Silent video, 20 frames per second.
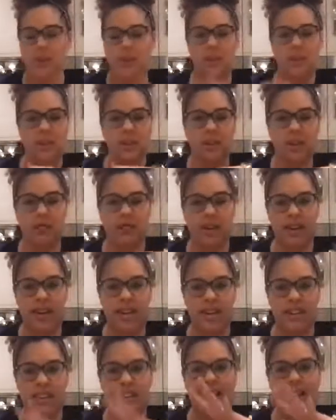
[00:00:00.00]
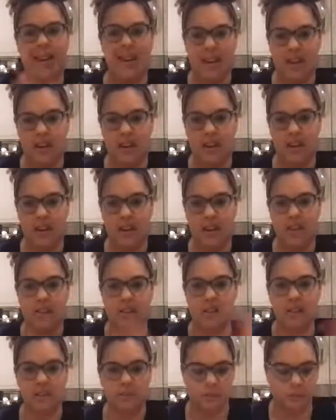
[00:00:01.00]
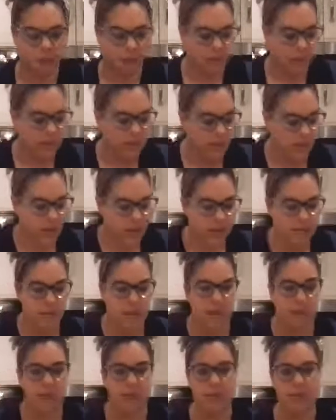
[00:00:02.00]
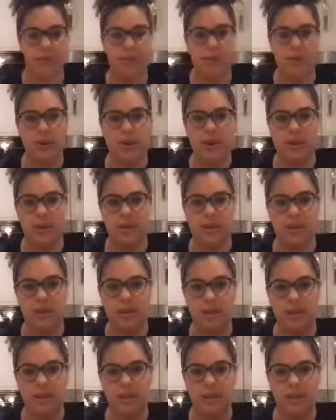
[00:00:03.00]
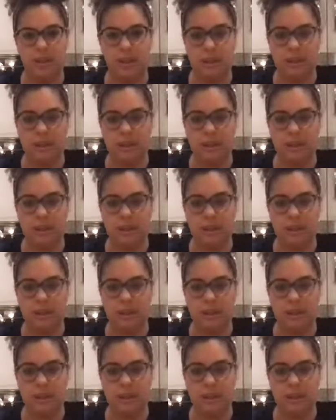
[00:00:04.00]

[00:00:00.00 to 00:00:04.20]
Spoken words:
which are greased and lined. So whilst we just wait for people to join, if you just